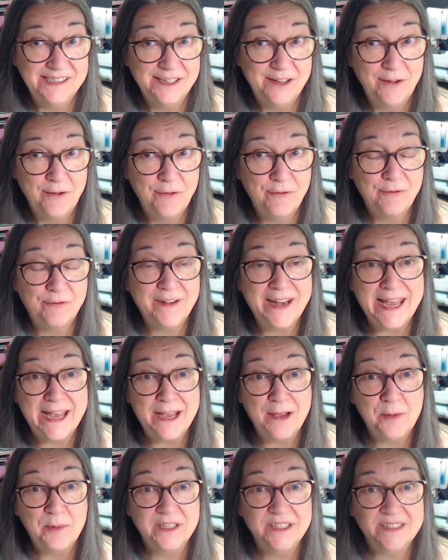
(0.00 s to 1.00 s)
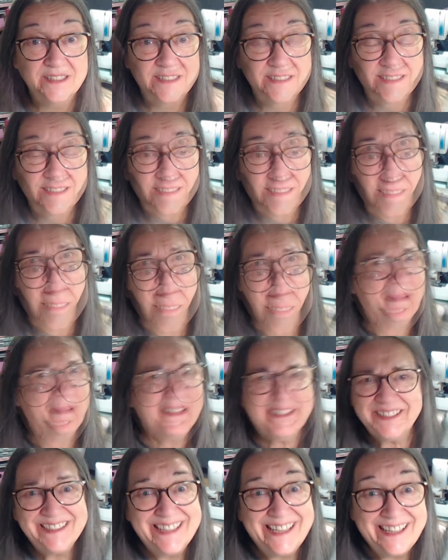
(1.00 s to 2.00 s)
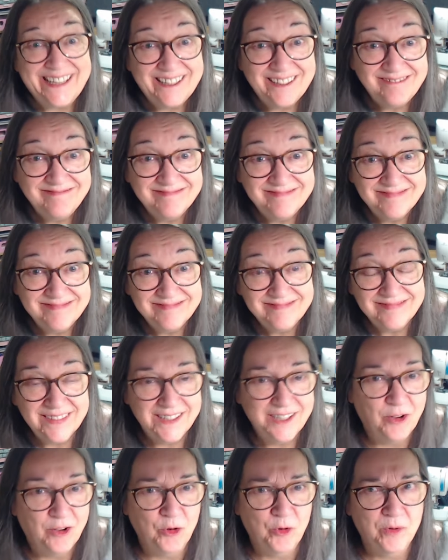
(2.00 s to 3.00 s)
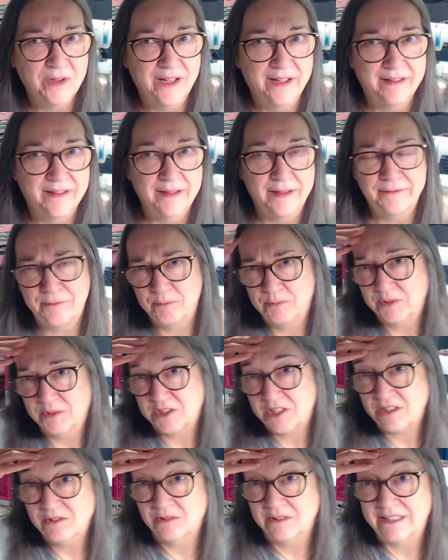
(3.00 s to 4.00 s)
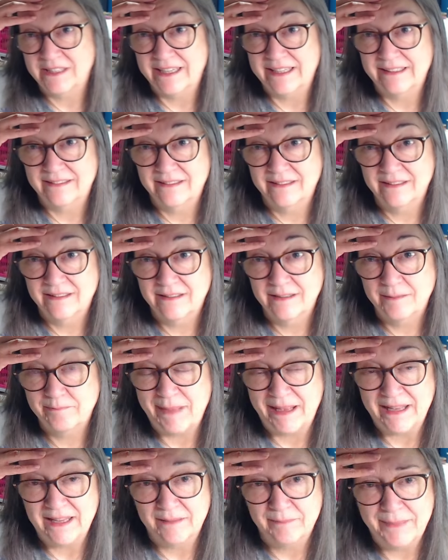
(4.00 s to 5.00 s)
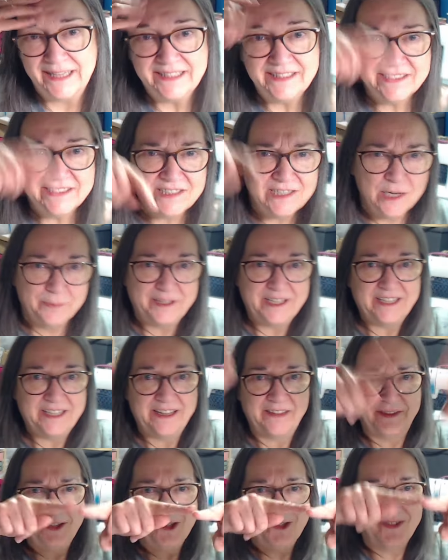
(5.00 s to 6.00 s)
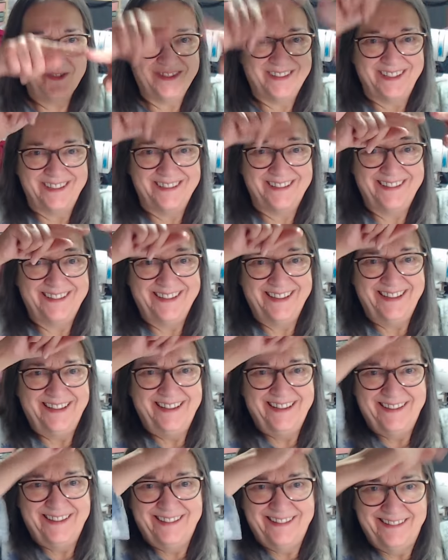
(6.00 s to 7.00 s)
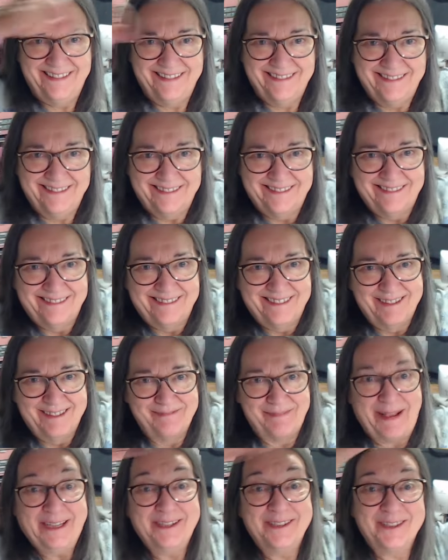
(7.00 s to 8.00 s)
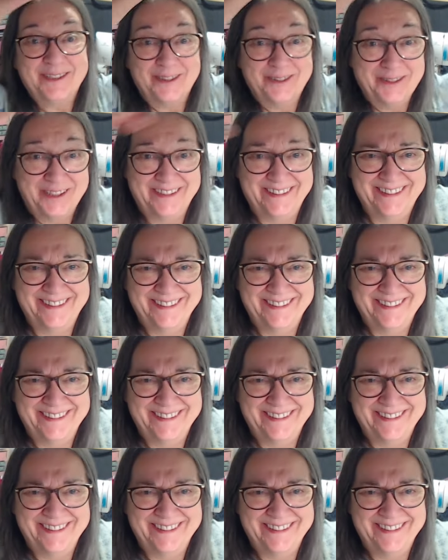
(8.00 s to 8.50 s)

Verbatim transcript: flowers, bunting, or uh, uh what do you call it in banners? You know, when you get the, the banners on a